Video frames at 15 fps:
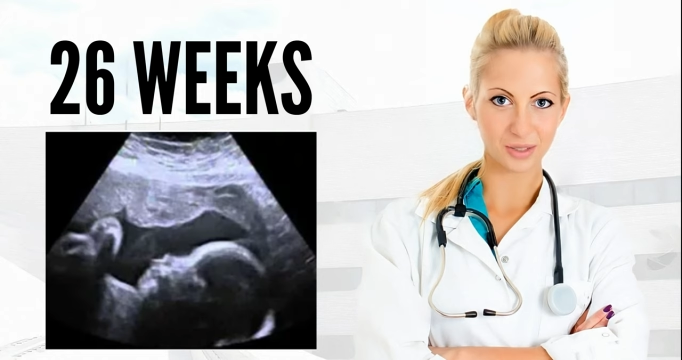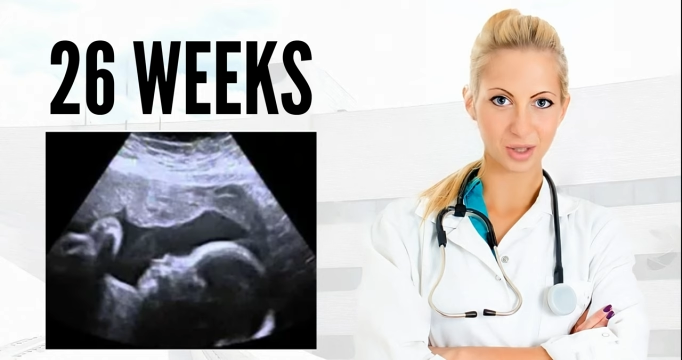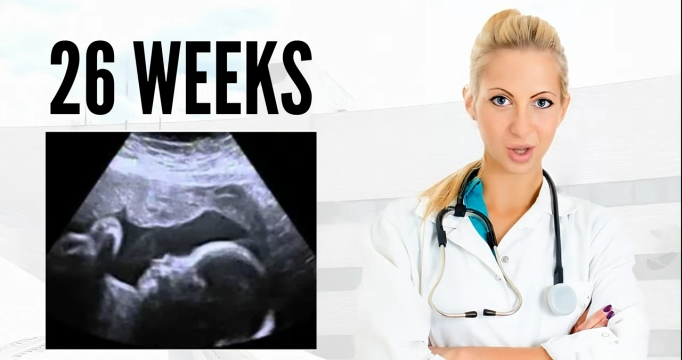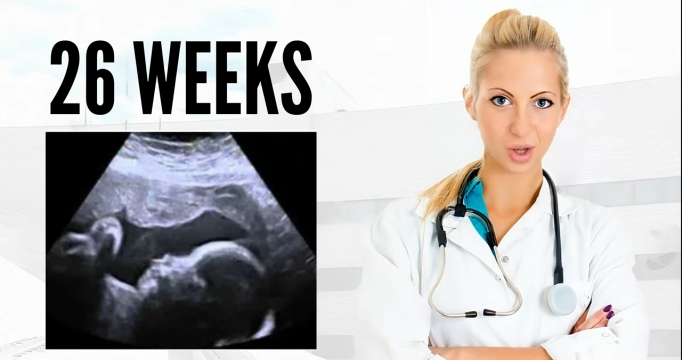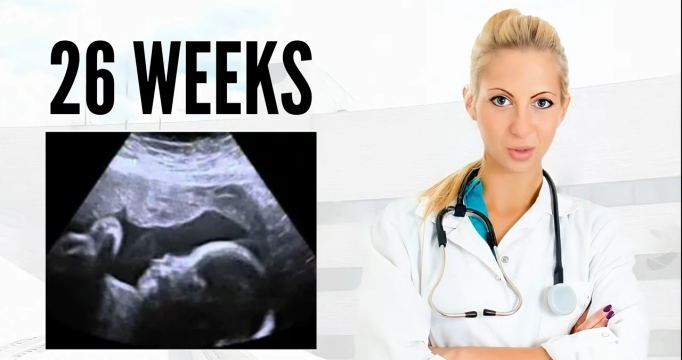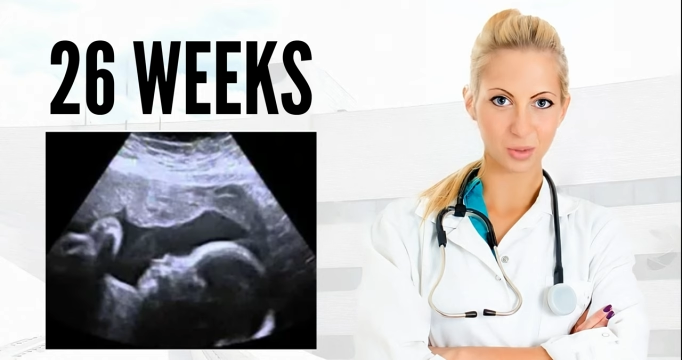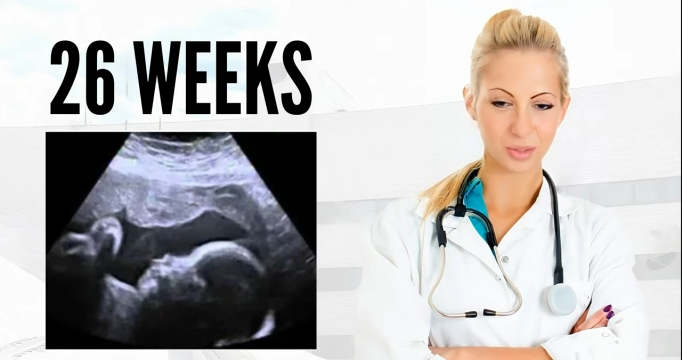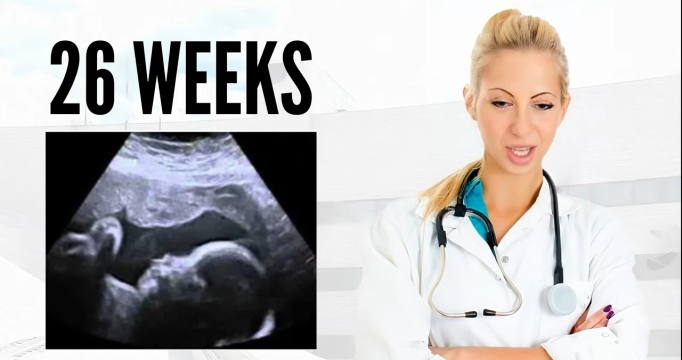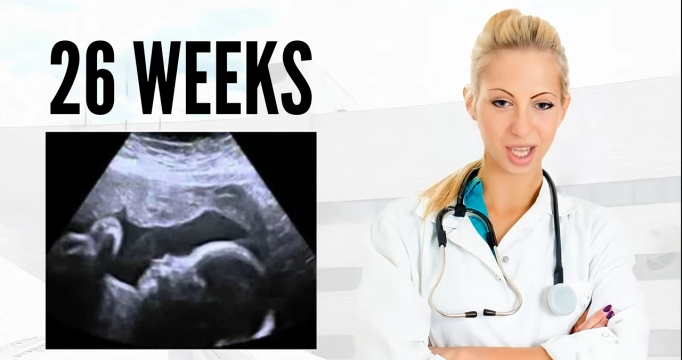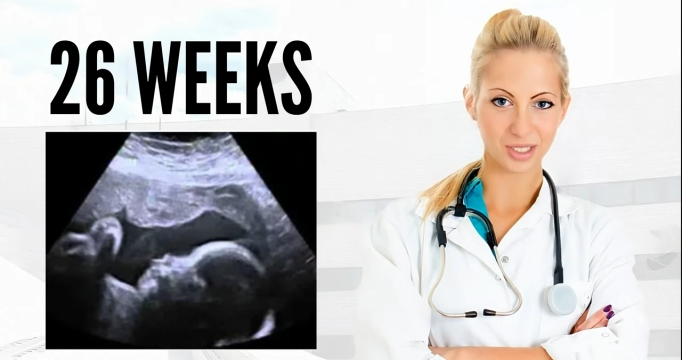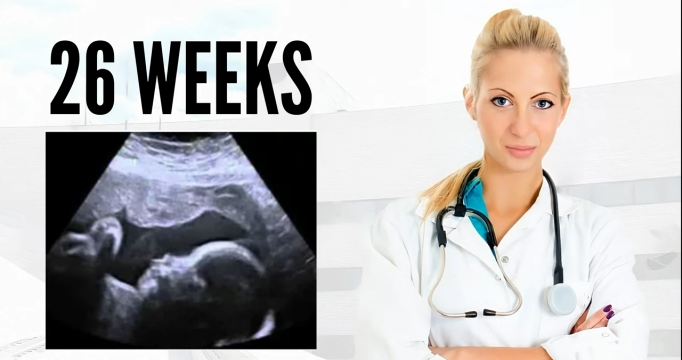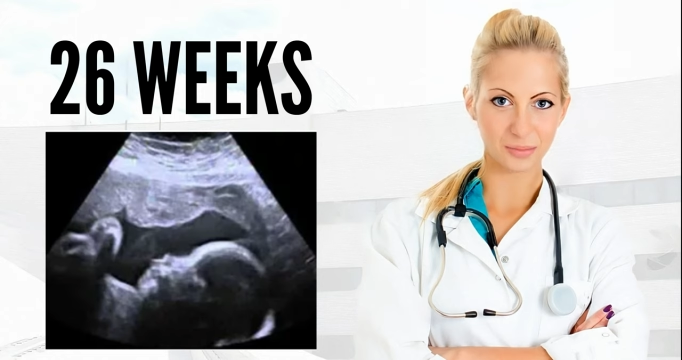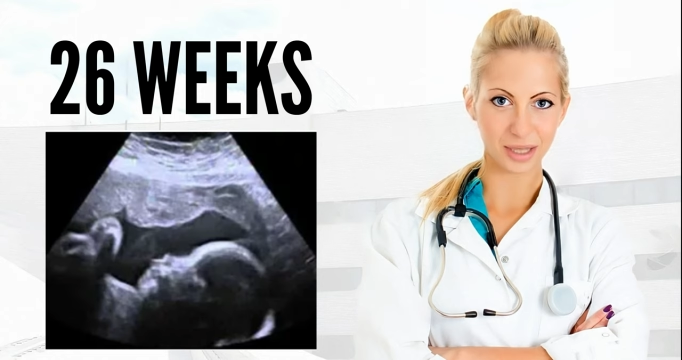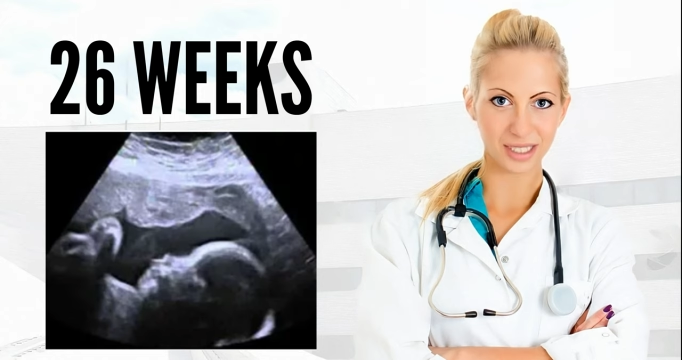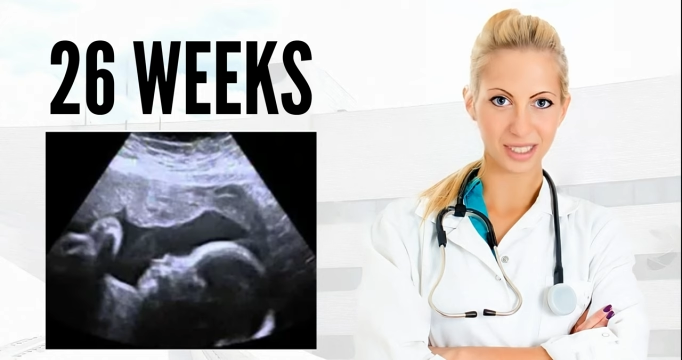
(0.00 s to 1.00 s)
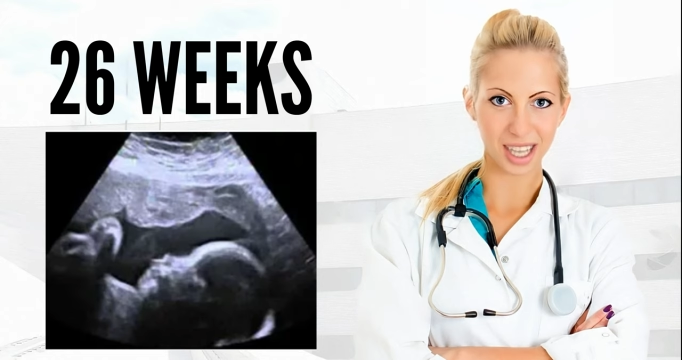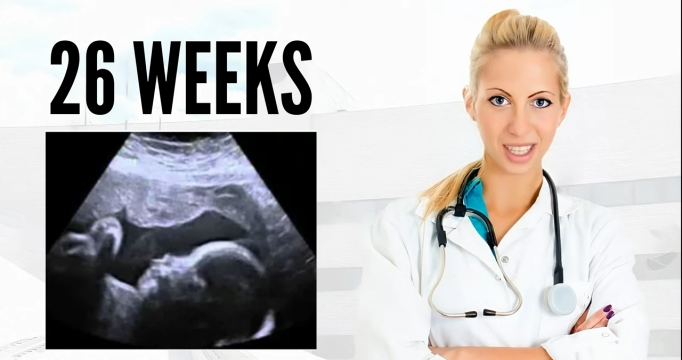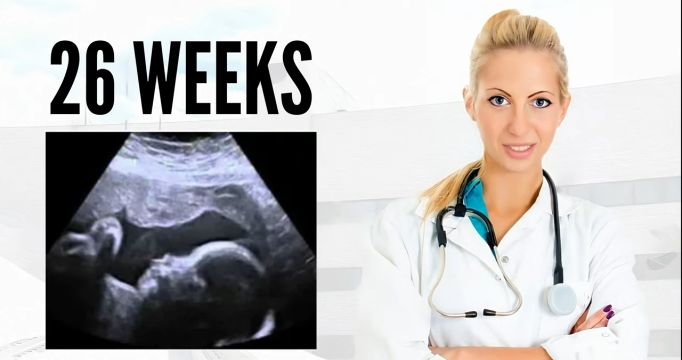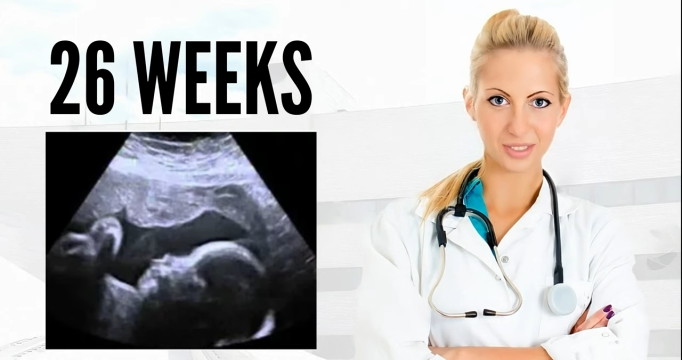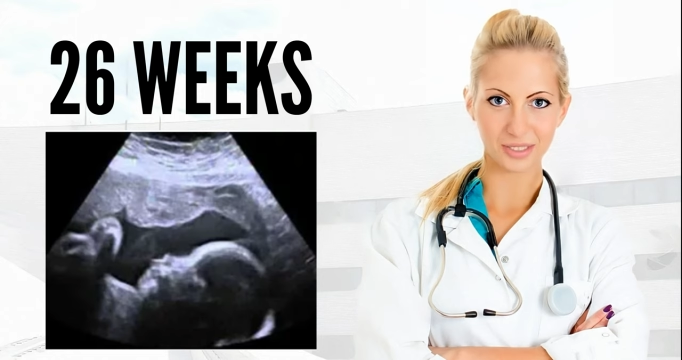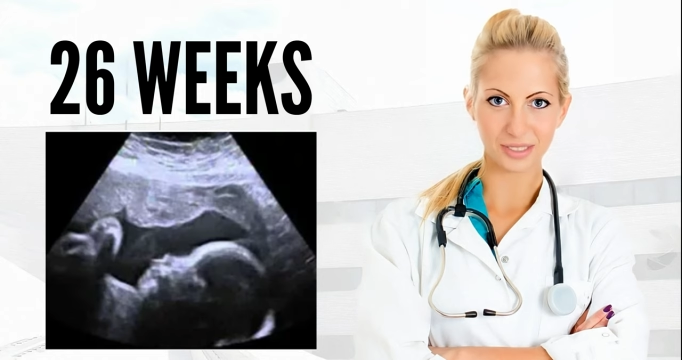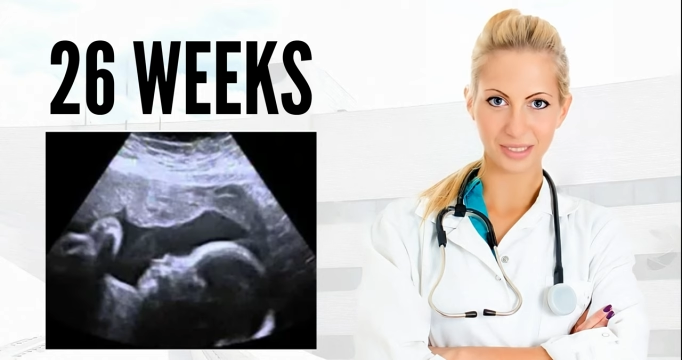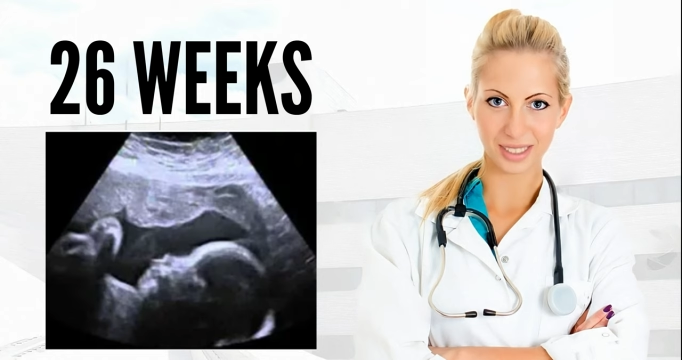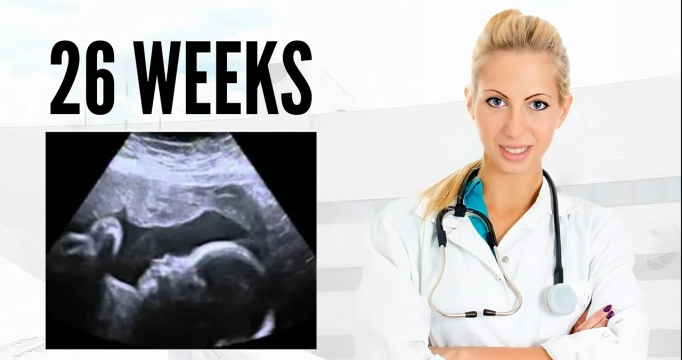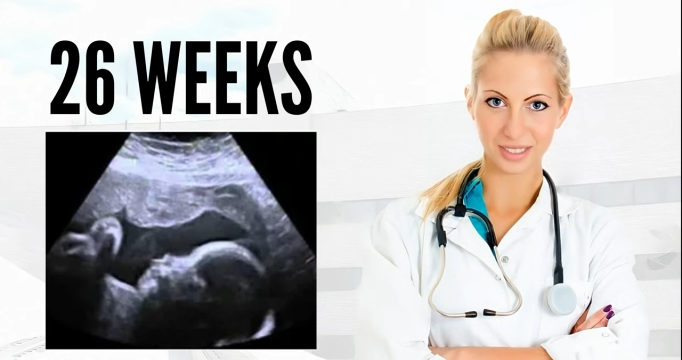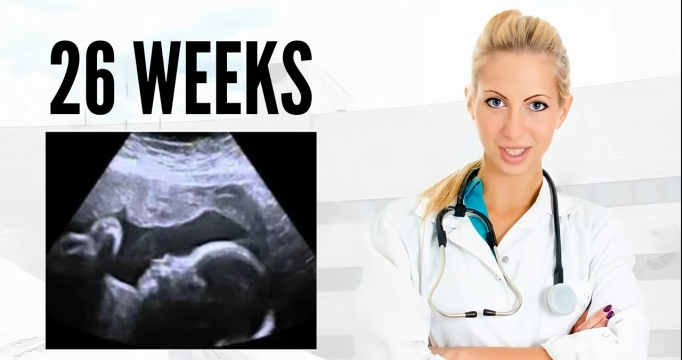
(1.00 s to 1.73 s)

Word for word: nine hundred seven grams,